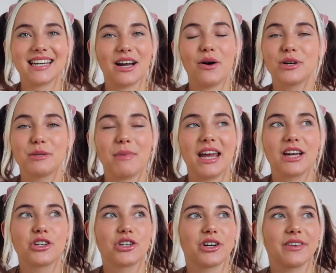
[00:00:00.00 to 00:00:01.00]
and I always
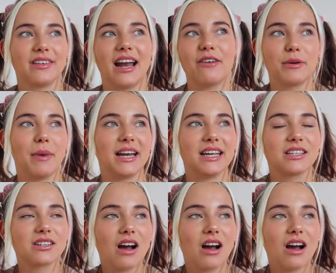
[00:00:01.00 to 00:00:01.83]
make sure that everybody is